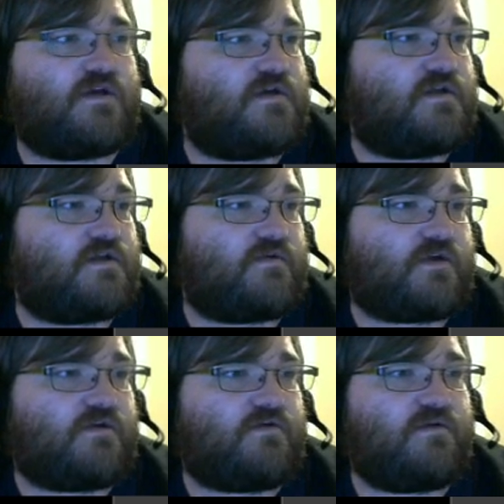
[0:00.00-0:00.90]
There we
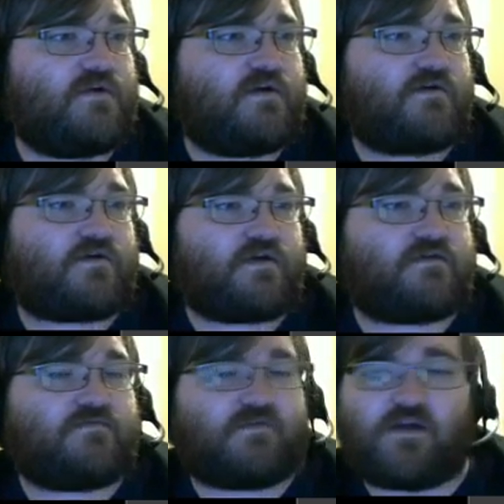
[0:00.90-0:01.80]
go. Okay,
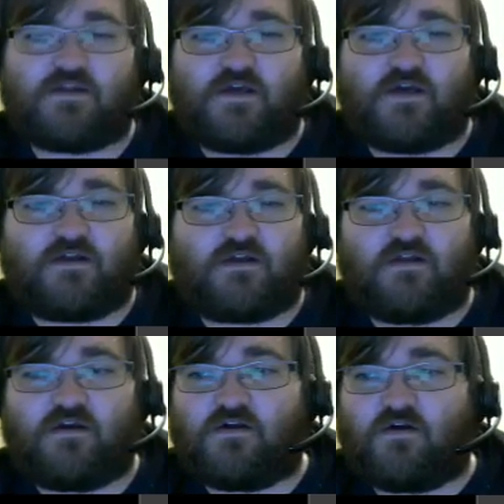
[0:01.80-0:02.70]
got that. And
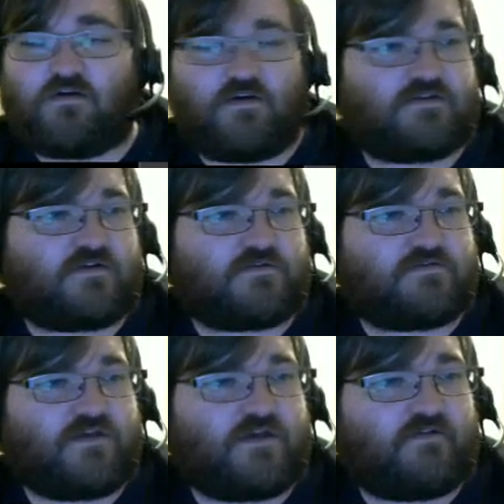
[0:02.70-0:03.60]
then our interp
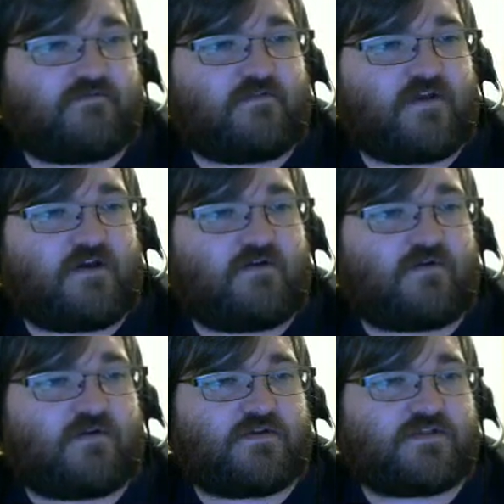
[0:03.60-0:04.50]
speed for now we're
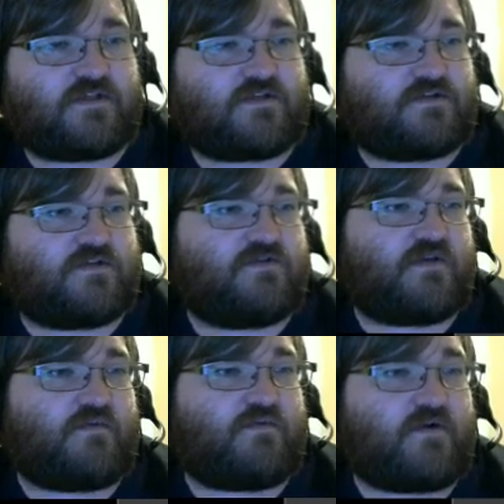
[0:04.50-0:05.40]
going to set to 2. That
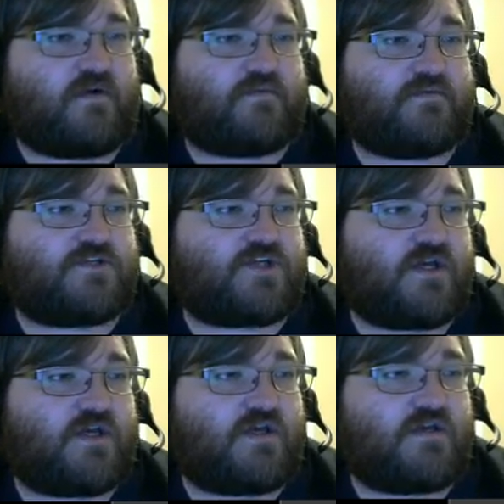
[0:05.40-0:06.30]
will probably
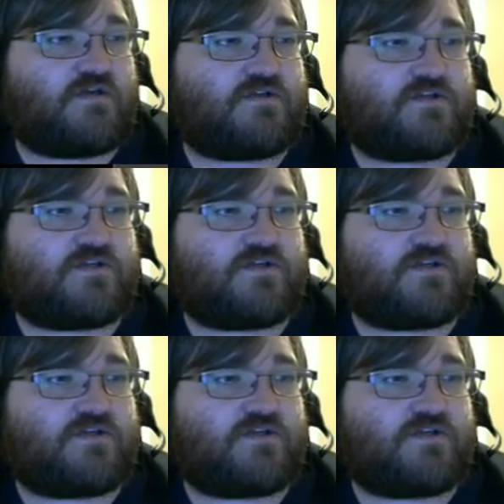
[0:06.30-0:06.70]
change.